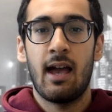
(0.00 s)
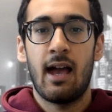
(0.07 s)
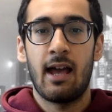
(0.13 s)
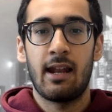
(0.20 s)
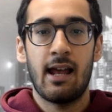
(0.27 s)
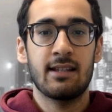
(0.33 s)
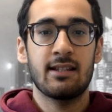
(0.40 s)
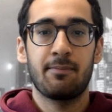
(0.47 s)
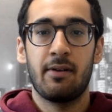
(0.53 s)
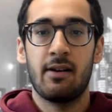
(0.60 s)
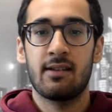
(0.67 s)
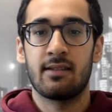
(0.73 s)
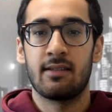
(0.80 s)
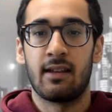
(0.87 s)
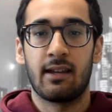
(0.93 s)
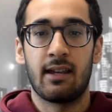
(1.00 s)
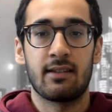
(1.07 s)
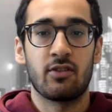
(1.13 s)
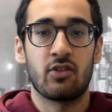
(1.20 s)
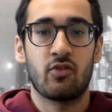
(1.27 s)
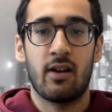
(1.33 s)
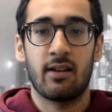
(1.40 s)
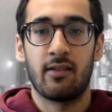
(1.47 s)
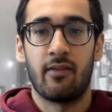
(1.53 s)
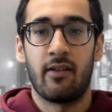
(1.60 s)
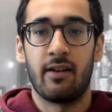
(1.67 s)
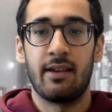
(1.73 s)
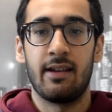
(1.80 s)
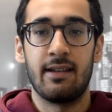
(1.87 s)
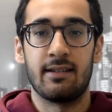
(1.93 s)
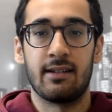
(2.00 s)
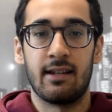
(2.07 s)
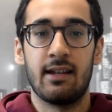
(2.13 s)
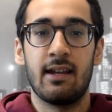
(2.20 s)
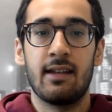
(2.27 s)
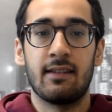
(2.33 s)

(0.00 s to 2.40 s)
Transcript: And as a person that gets distracted very easily,